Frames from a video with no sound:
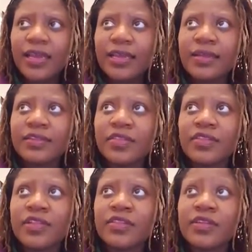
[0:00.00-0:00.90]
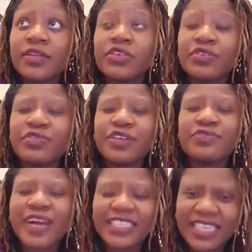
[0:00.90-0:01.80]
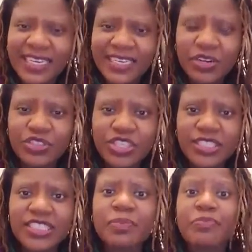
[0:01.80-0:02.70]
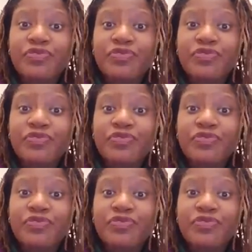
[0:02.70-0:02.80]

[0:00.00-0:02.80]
the lot of evangelical churches